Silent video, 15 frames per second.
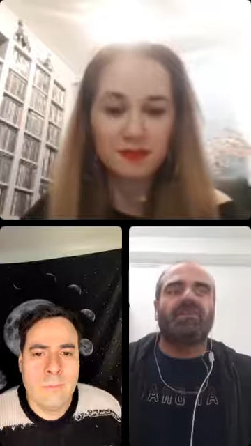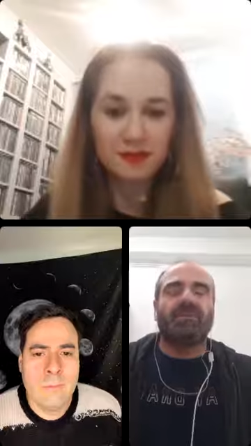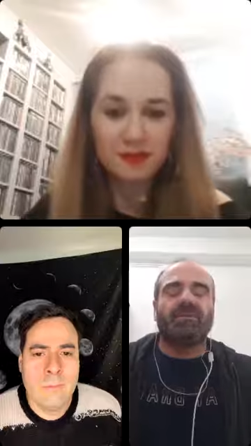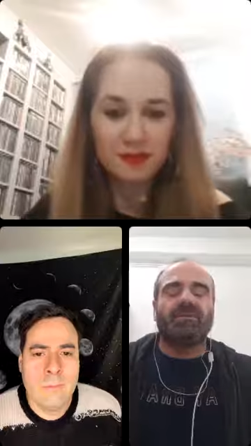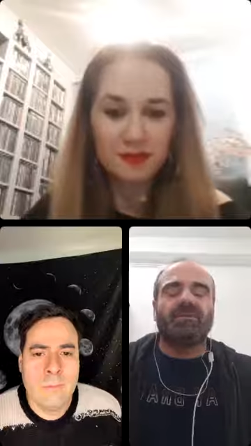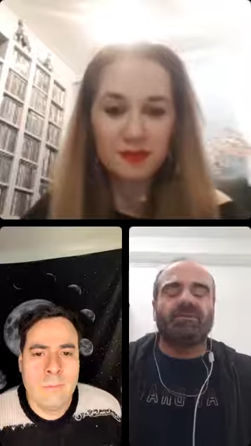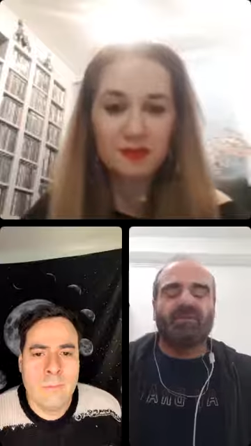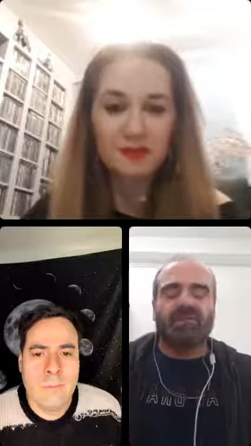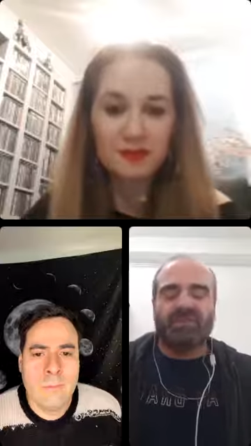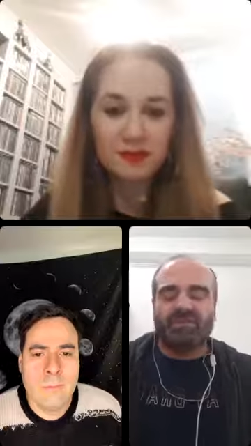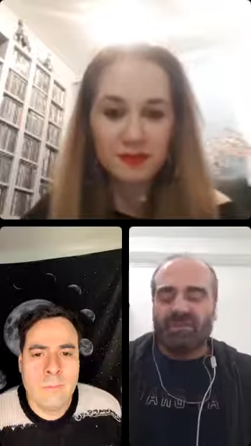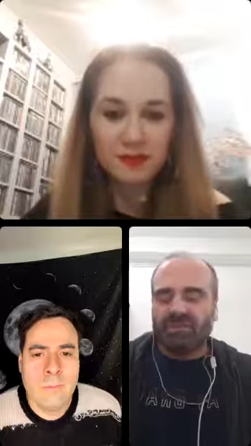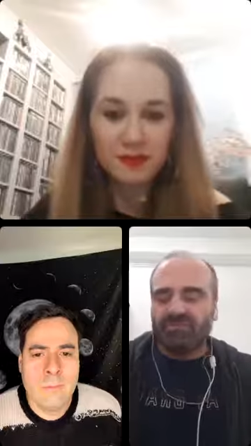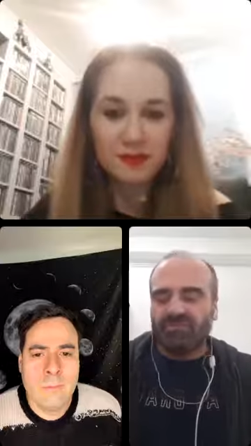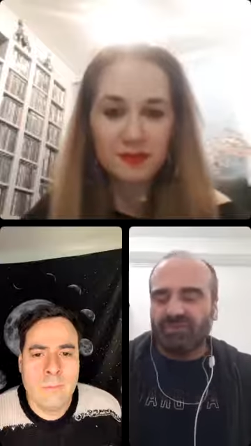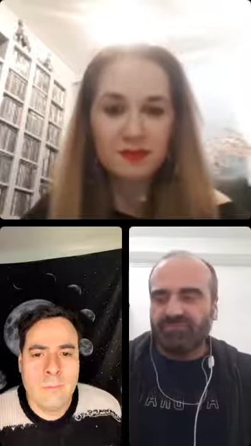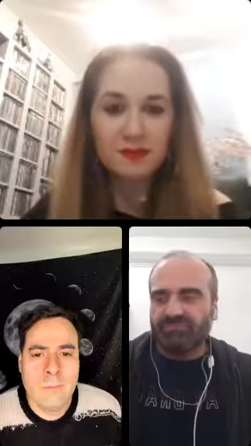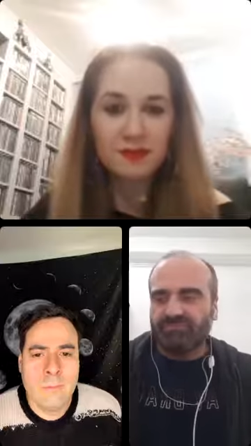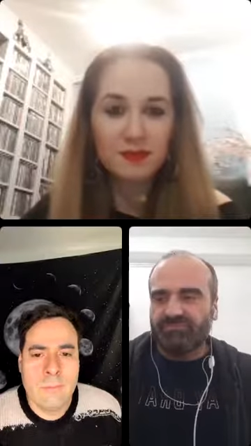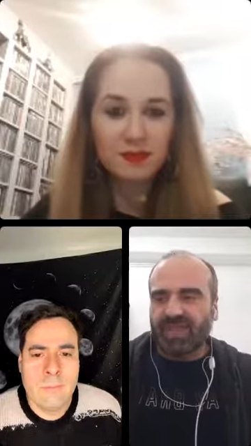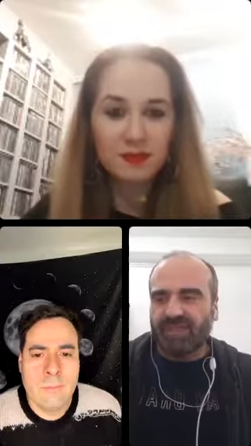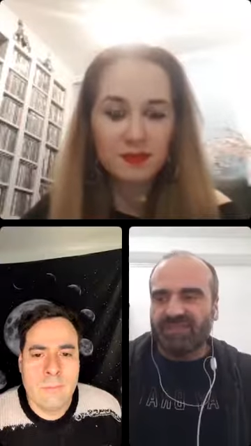Speaker 1: the, the
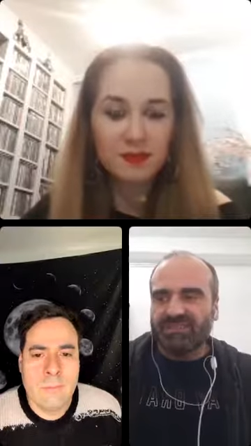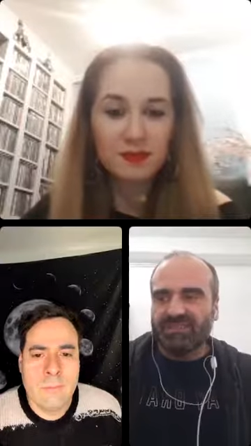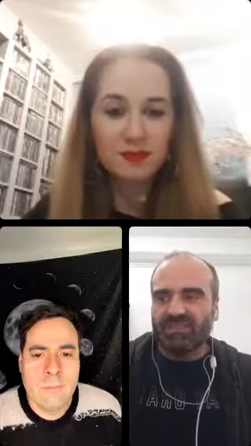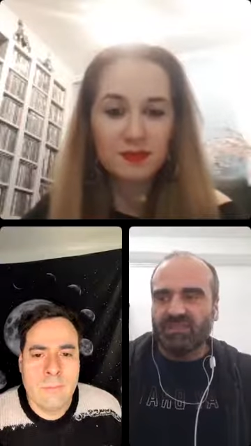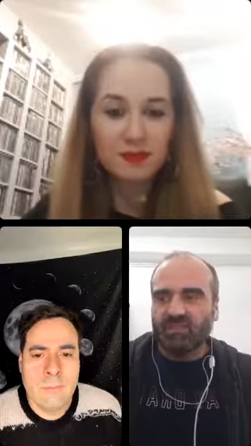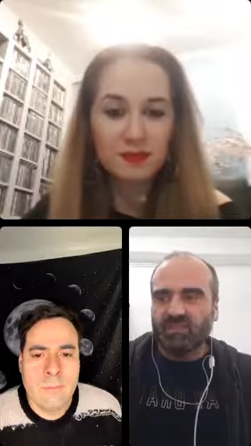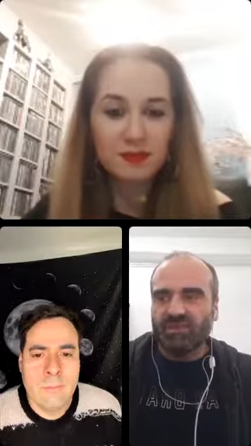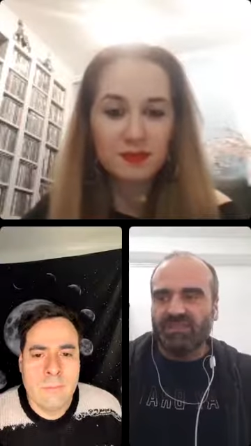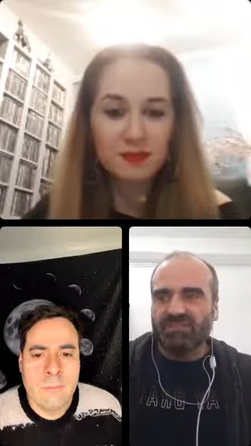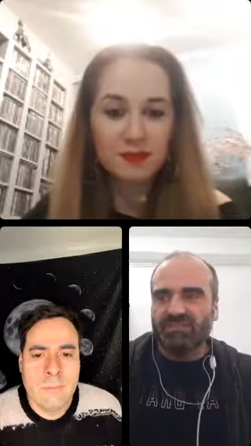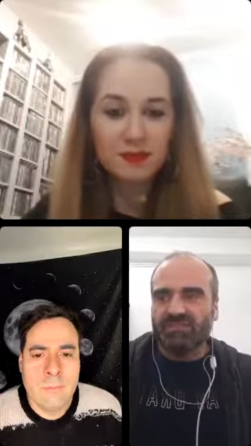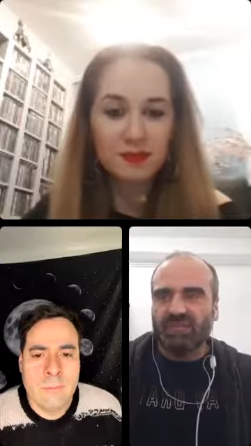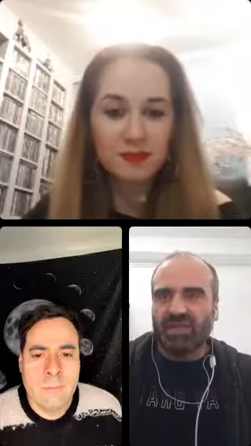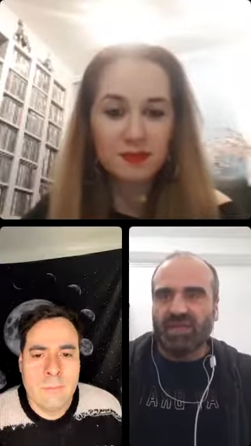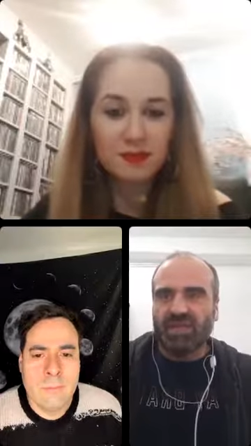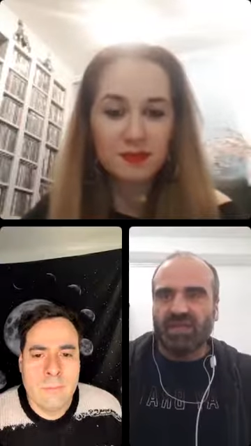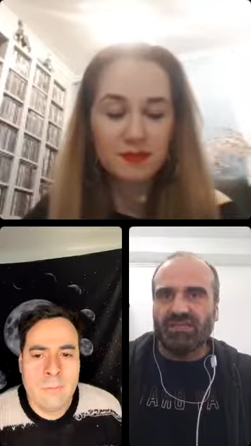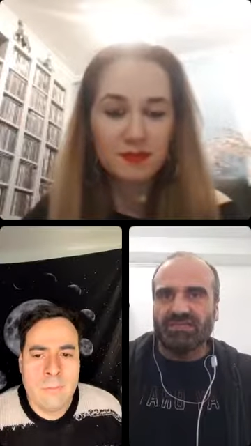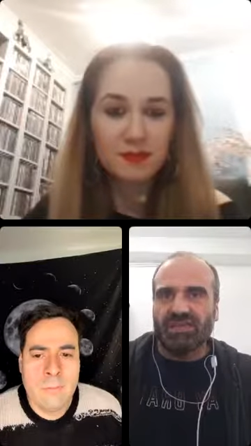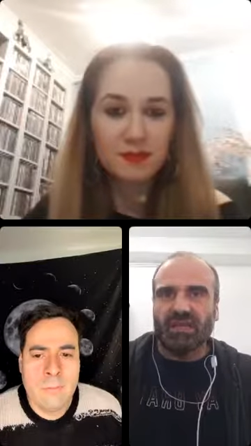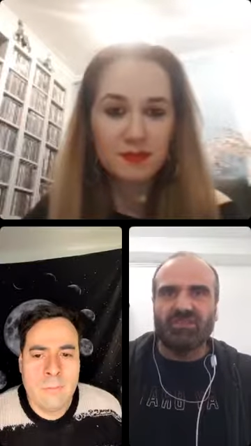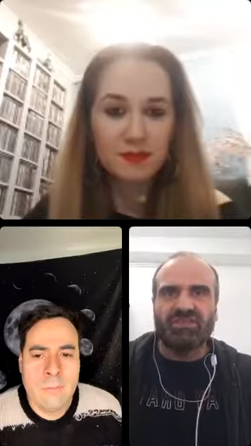magazine was uh,
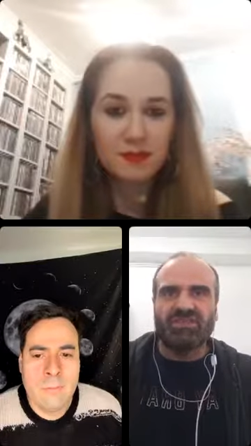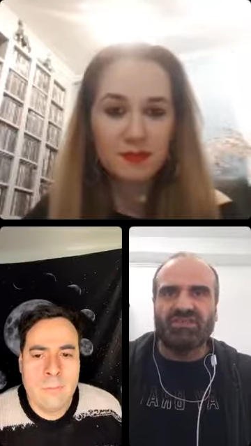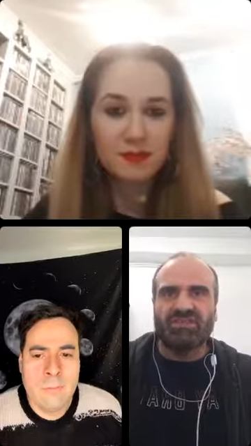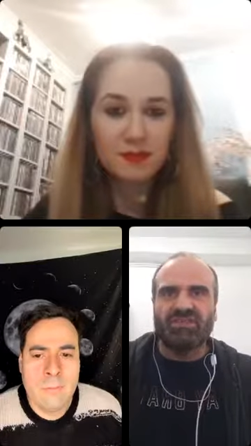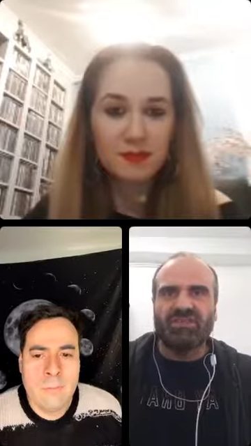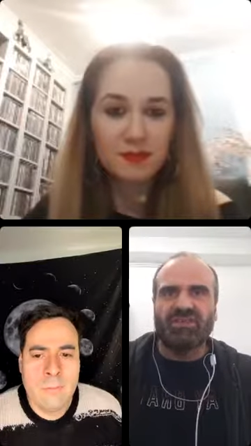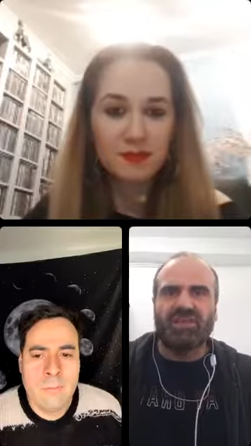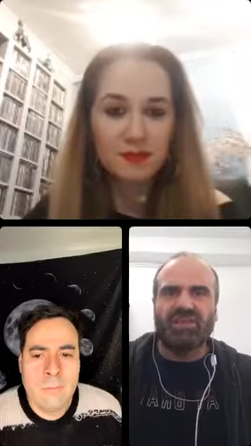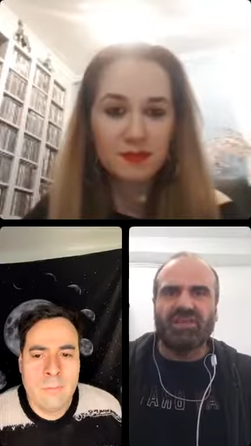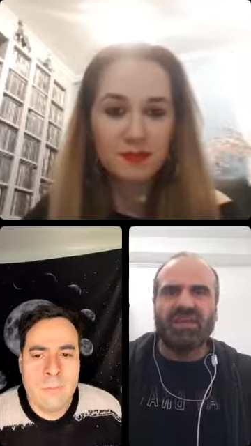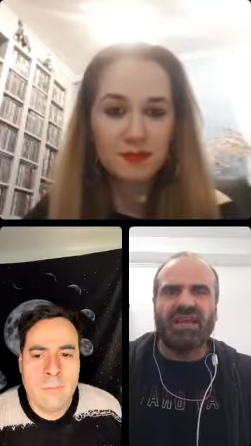established in uh,